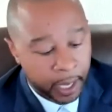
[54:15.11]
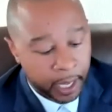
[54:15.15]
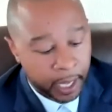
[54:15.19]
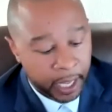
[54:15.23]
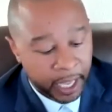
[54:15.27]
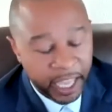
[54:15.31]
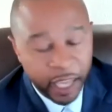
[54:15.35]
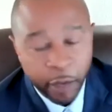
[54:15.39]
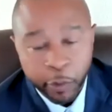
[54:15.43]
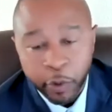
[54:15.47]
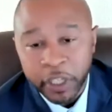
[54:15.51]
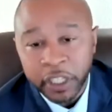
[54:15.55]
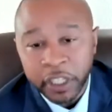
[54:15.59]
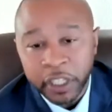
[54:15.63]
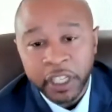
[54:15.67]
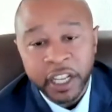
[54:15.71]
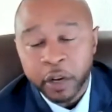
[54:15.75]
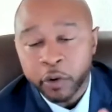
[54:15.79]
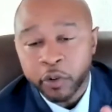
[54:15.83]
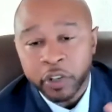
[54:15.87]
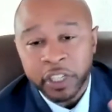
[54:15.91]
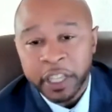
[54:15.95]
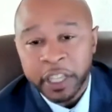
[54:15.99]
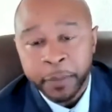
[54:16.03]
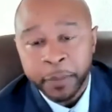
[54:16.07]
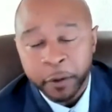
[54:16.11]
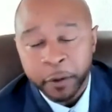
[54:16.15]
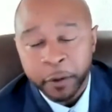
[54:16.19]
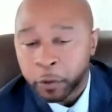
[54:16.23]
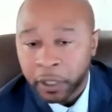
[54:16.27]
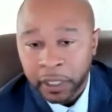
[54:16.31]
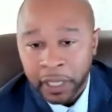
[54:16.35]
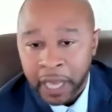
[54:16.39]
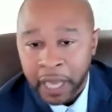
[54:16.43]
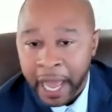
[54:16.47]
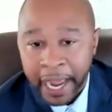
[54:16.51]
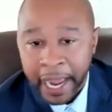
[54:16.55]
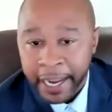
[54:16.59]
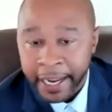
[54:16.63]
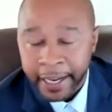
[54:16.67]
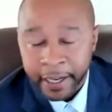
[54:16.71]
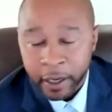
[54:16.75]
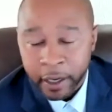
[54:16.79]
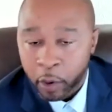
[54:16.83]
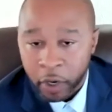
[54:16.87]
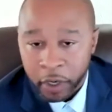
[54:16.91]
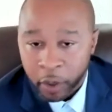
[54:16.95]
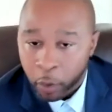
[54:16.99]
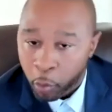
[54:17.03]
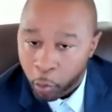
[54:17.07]
He would literally be reliant
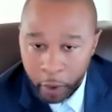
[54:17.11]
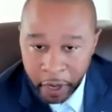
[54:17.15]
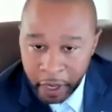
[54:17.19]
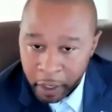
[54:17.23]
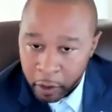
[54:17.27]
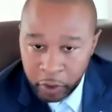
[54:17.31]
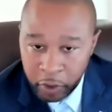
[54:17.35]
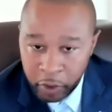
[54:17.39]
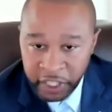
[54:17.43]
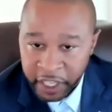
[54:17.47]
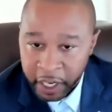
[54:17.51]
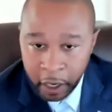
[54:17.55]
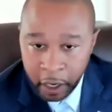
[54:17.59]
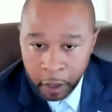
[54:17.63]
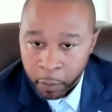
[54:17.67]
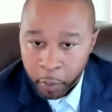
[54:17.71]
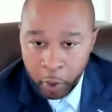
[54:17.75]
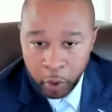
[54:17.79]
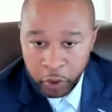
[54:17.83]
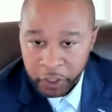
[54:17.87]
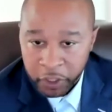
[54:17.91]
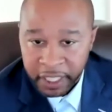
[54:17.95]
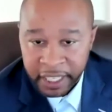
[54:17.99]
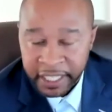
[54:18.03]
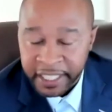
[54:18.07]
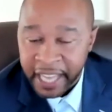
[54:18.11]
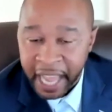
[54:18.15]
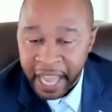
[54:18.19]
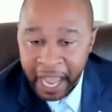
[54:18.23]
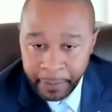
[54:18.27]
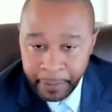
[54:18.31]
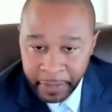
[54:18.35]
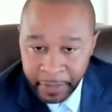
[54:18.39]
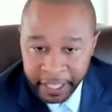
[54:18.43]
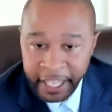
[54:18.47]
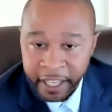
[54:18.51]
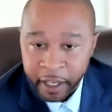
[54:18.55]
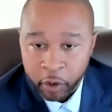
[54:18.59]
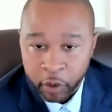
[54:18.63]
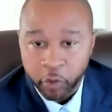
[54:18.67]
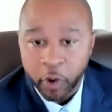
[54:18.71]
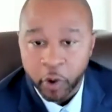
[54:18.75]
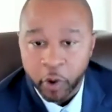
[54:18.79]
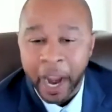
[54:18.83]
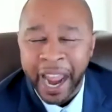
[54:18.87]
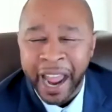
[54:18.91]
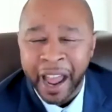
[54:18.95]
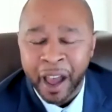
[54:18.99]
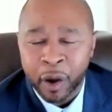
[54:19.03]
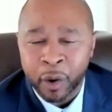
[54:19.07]
on a wheelchair most of the time to get
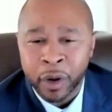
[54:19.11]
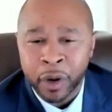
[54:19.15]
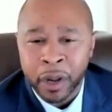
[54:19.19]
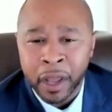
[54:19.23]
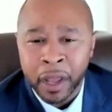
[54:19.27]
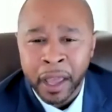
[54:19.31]
around.